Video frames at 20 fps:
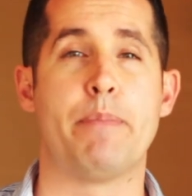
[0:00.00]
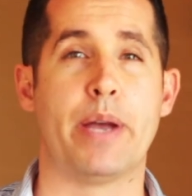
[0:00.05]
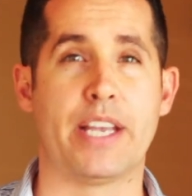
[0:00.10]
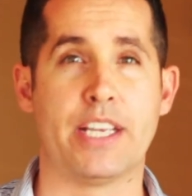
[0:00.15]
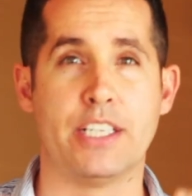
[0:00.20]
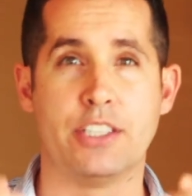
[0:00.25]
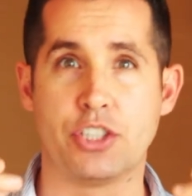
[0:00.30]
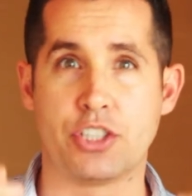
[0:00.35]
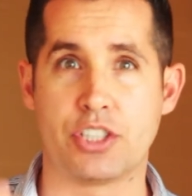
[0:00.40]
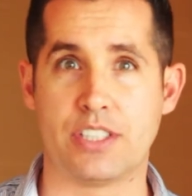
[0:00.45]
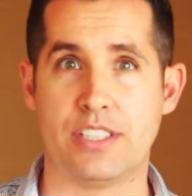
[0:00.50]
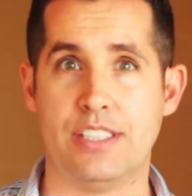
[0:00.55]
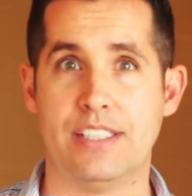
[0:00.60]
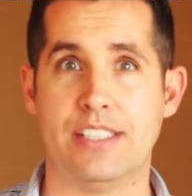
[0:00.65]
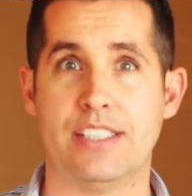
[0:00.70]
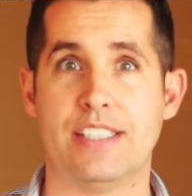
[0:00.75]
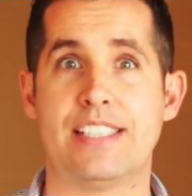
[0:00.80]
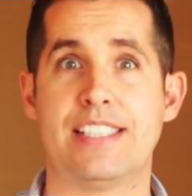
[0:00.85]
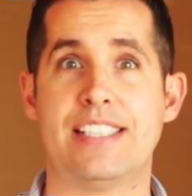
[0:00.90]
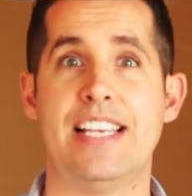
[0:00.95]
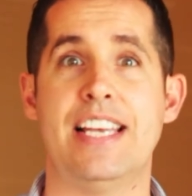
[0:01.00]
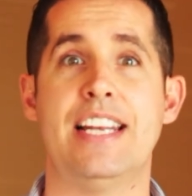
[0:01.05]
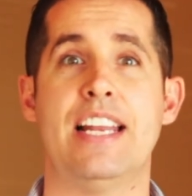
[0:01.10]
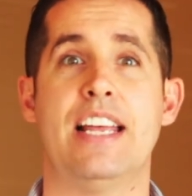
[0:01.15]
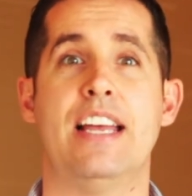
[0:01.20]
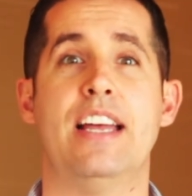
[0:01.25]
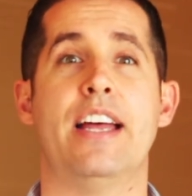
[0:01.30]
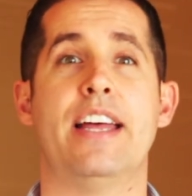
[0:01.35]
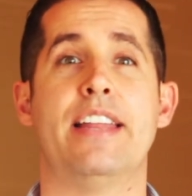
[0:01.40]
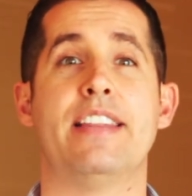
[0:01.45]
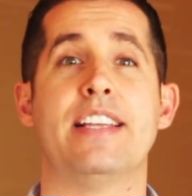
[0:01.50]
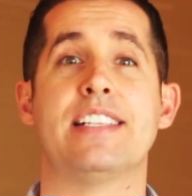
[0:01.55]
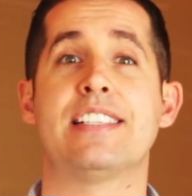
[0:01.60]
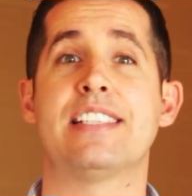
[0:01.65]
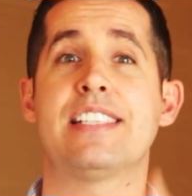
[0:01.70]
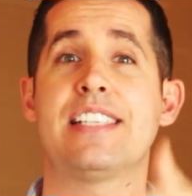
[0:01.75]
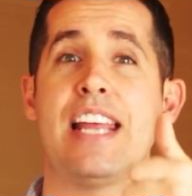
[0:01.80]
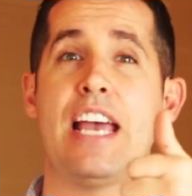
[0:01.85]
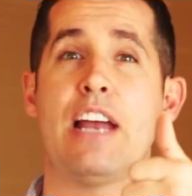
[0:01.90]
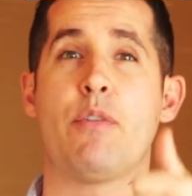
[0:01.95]
but can just sit and then
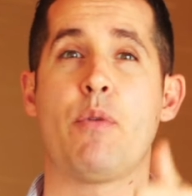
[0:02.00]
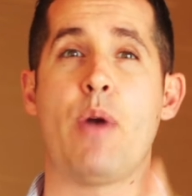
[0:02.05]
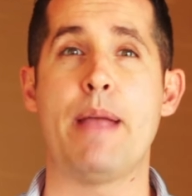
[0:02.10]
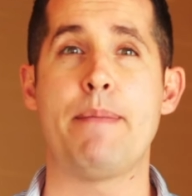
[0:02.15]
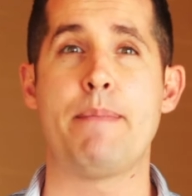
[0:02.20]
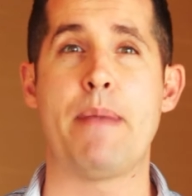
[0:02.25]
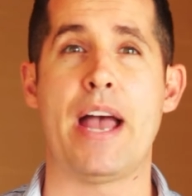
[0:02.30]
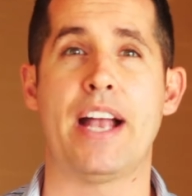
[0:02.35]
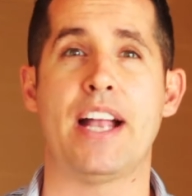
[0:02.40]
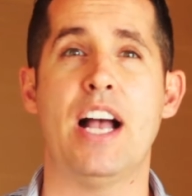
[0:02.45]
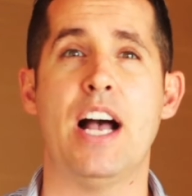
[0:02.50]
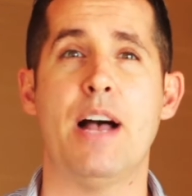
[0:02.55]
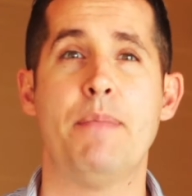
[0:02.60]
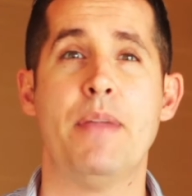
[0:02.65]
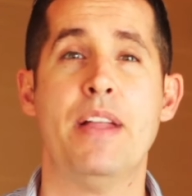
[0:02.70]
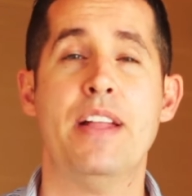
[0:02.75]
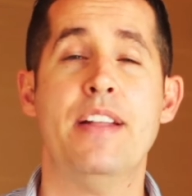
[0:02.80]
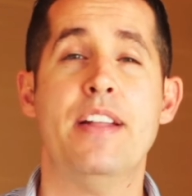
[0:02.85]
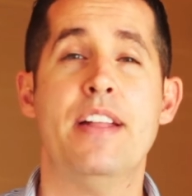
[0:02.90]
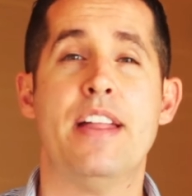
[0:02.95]
stand right back up,